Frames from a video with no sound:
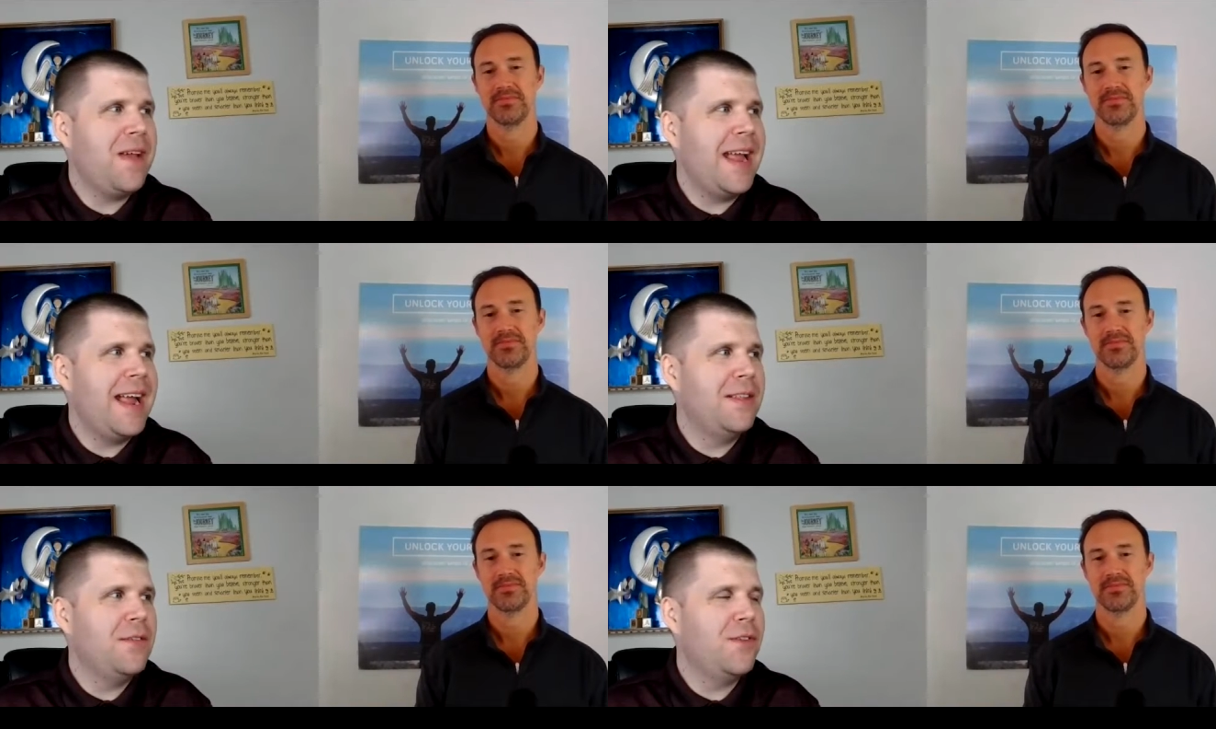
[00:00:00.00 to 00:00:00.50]

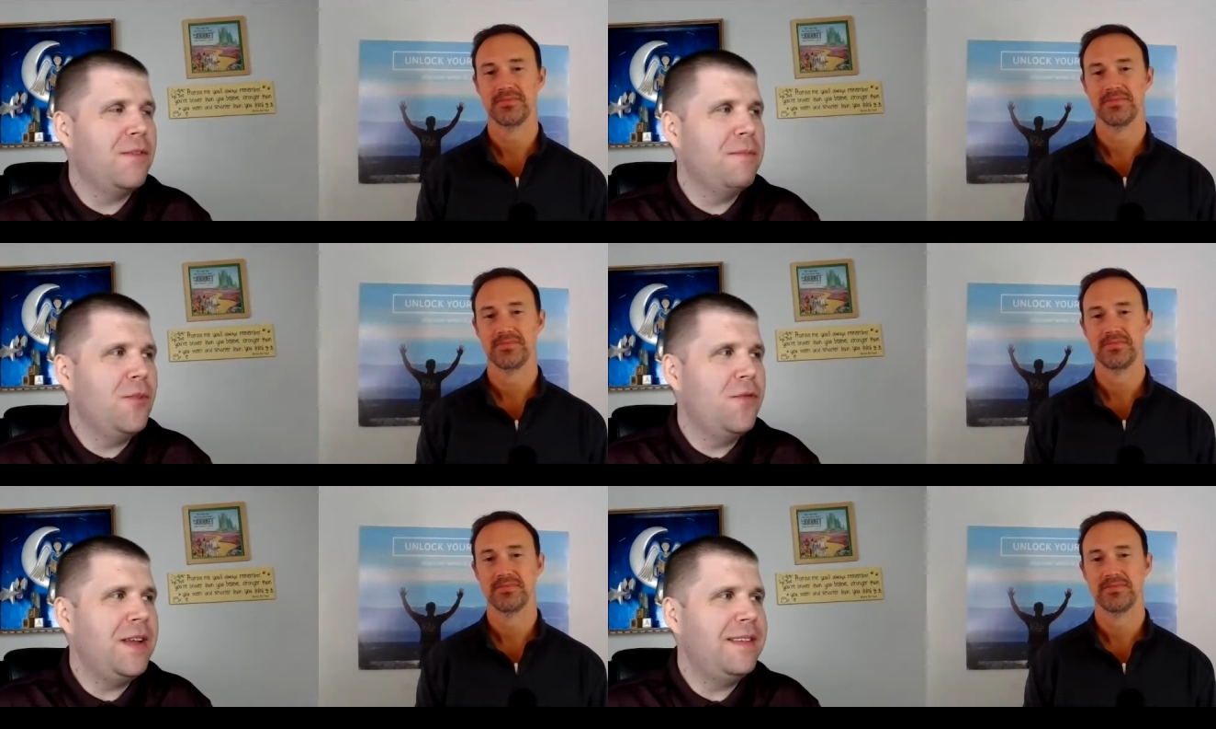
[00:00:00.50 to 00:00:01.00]
Speaker 1: fans of
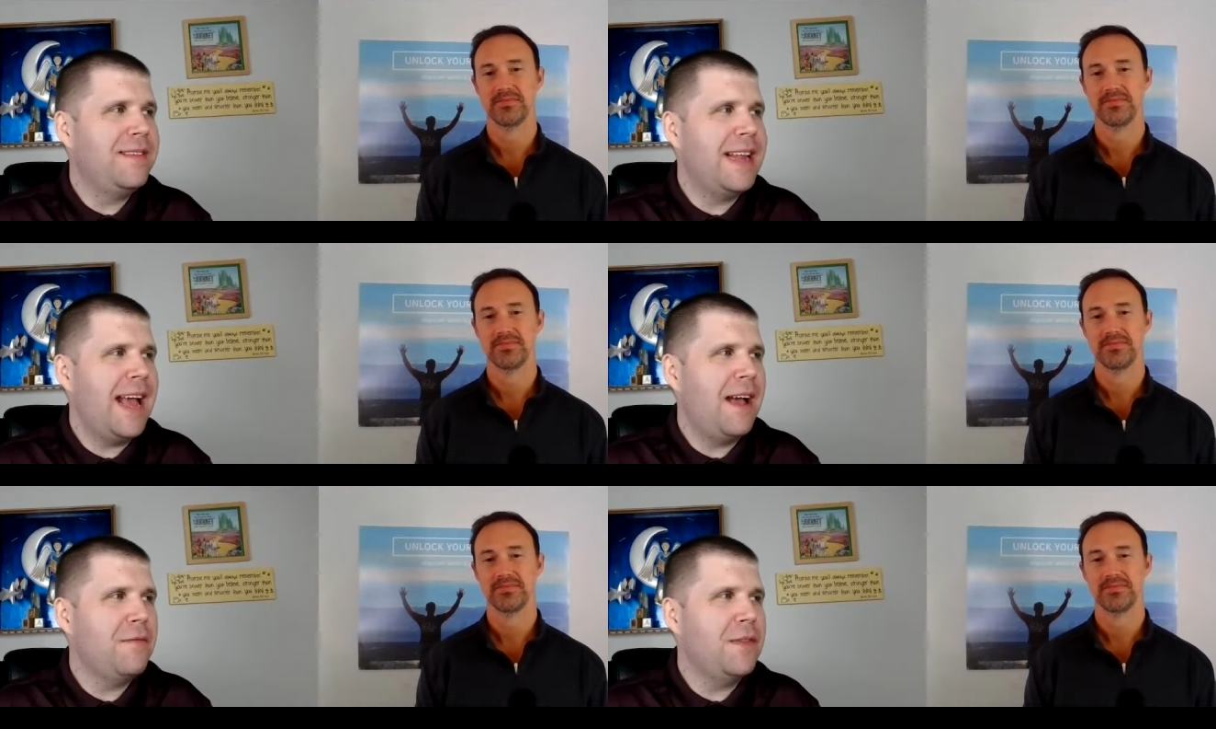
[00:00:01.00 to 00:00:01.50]
movies
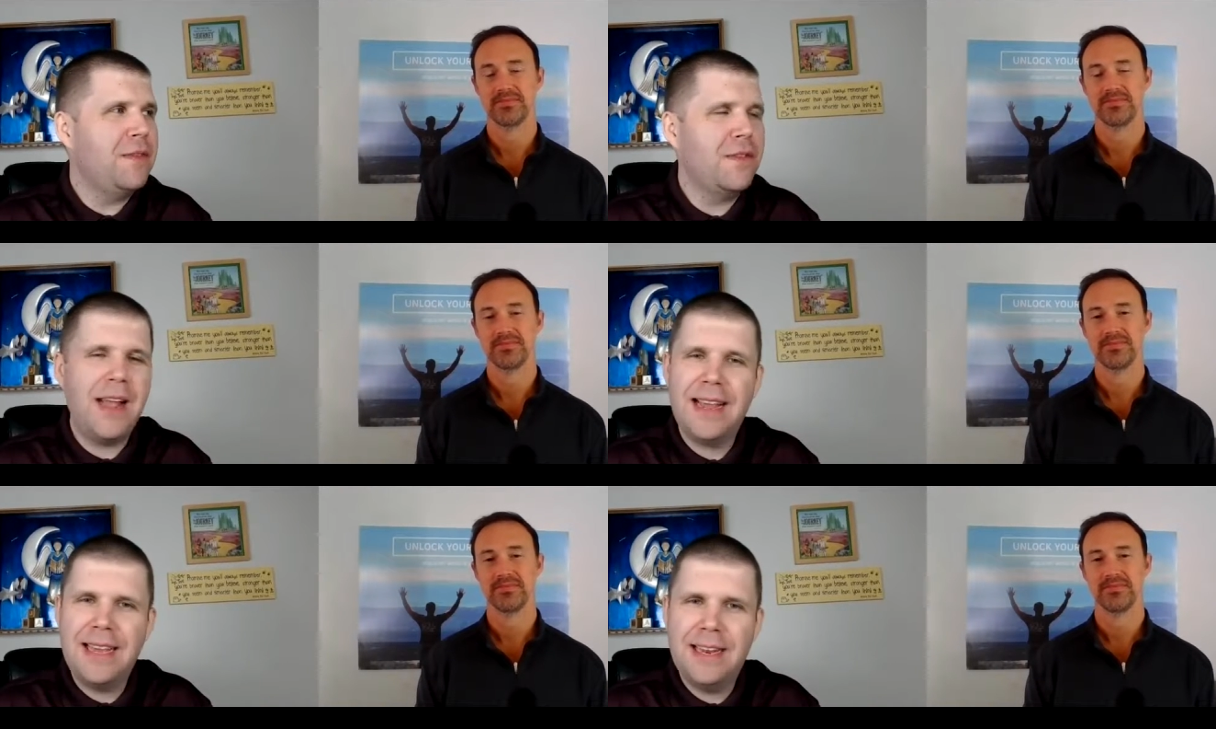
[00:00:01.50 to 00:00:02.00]
that have the
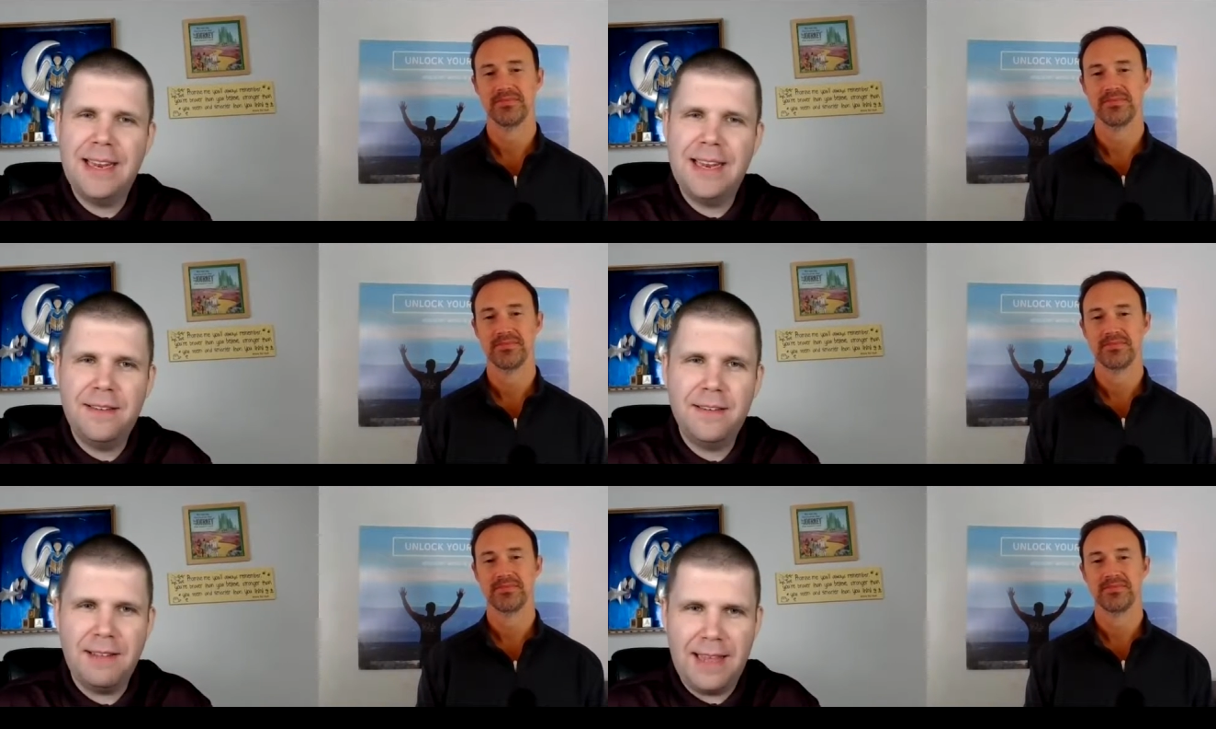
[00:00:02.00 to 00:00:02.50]
second
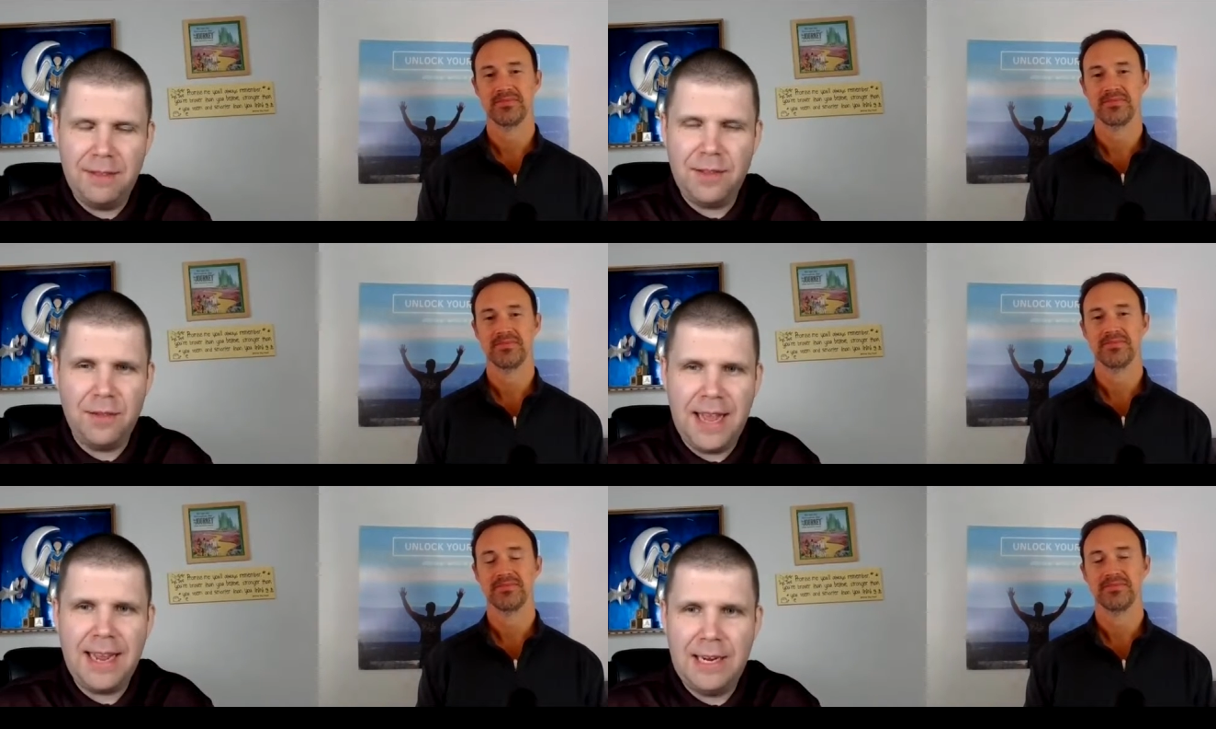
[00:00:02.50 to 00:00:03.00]

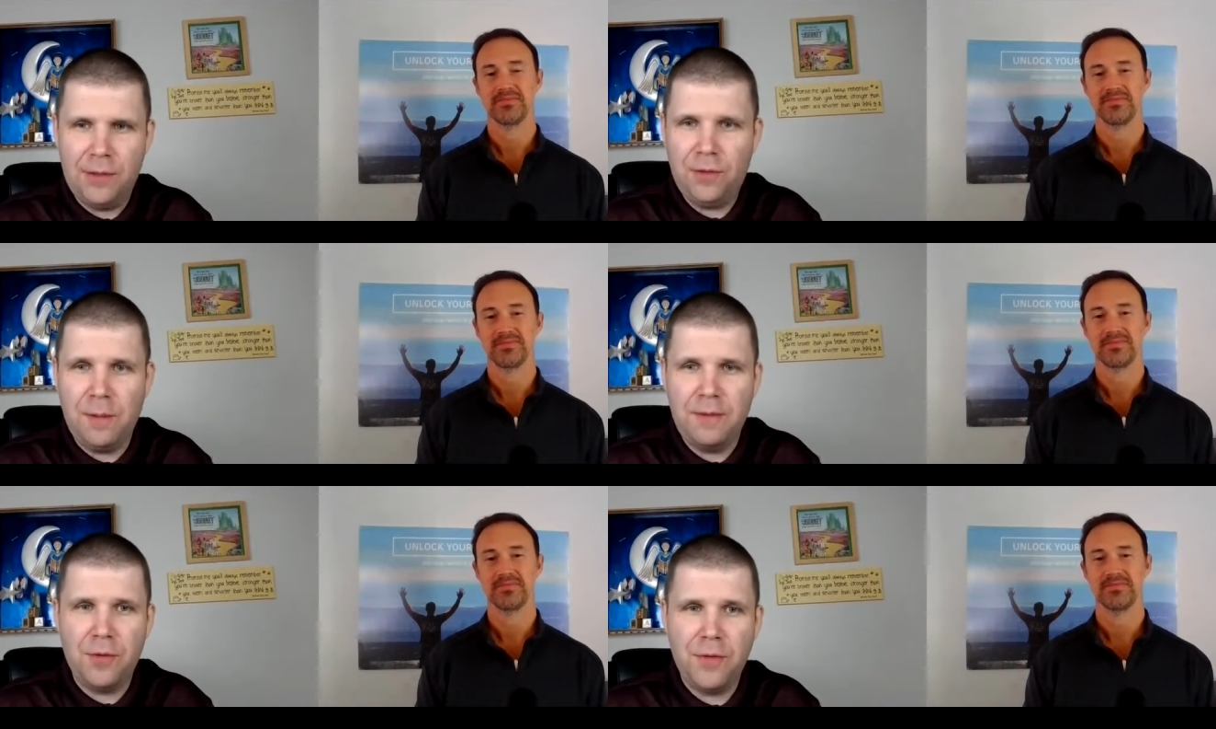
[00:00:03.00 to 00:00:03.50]

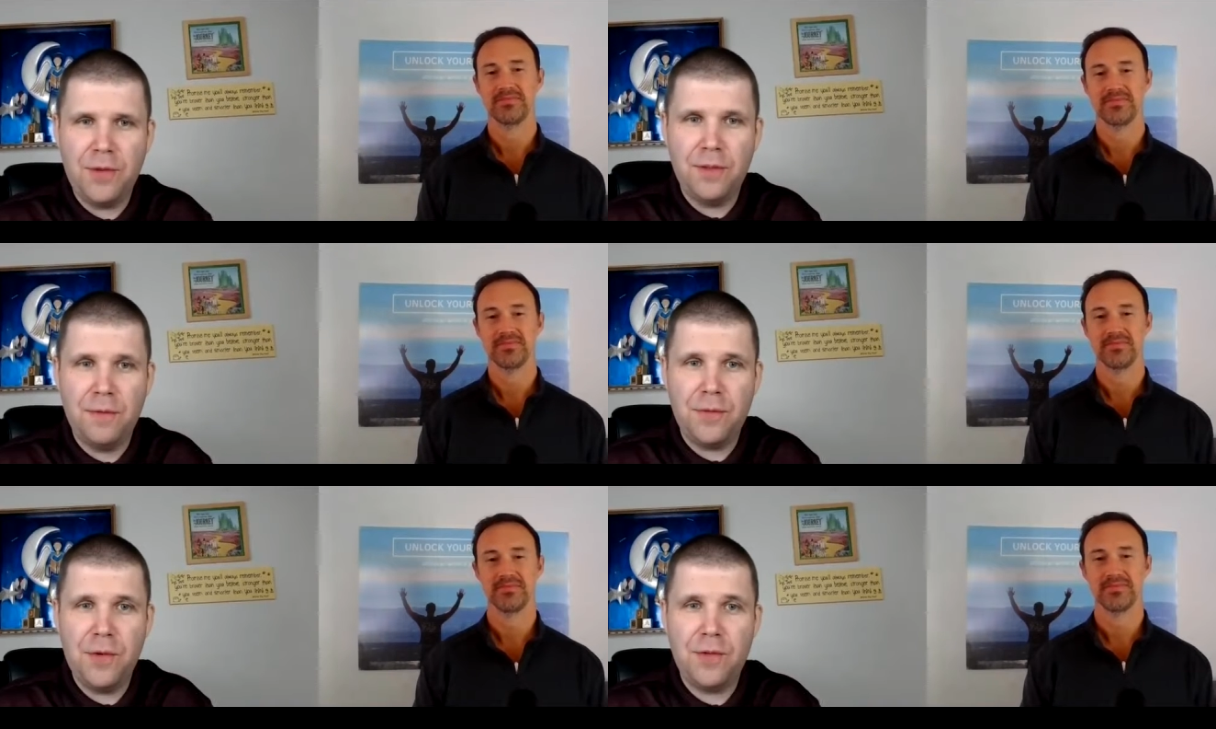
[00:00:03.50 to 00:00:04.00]
installment versus
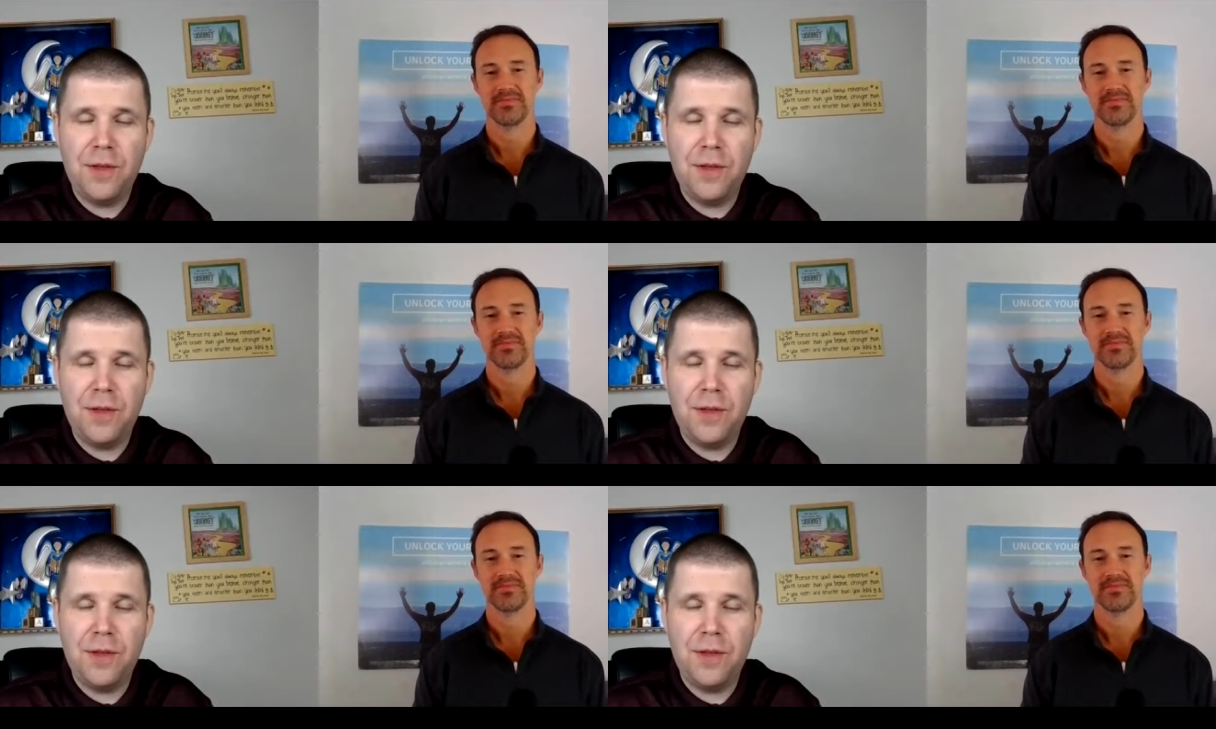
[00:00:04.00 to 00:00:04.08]
the first.